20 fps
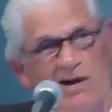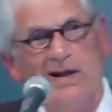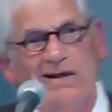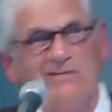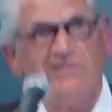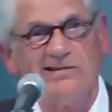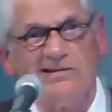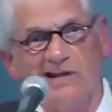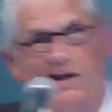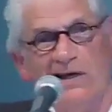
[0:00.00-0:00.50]

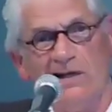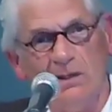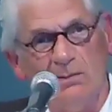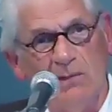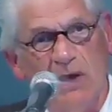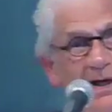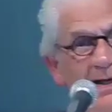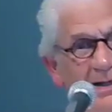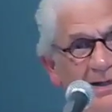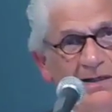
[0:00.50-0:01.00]
around Santa
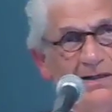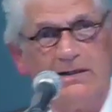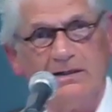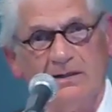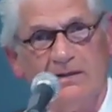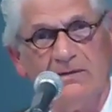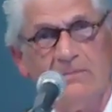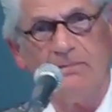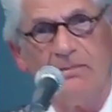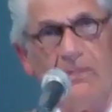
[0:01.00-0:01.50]

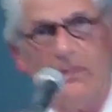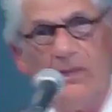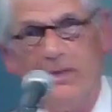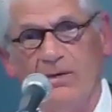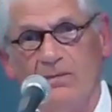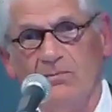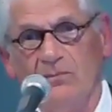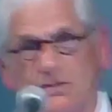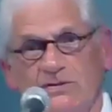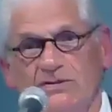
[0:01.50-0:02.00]
Monica,
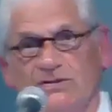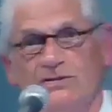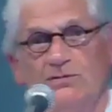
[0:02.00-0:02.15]
but